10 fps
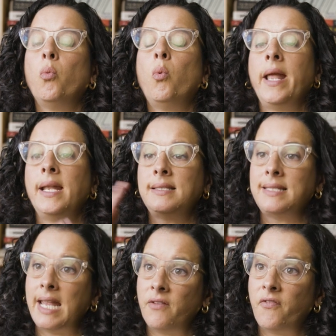When a
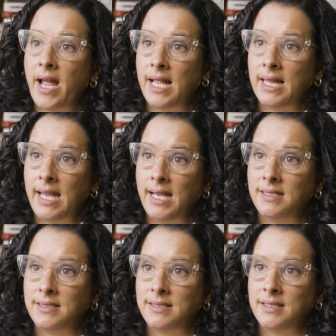state
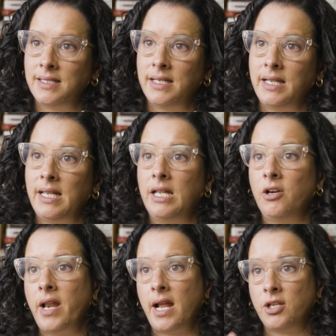violates
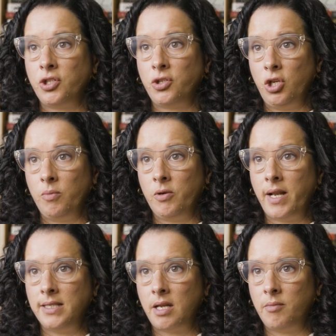international human
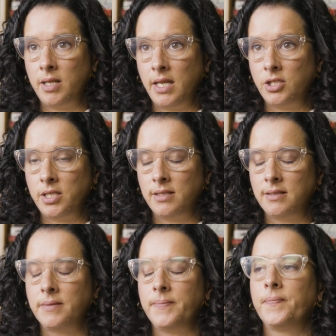rights
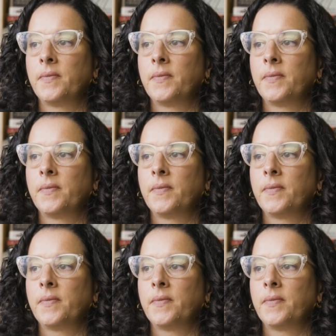obligations,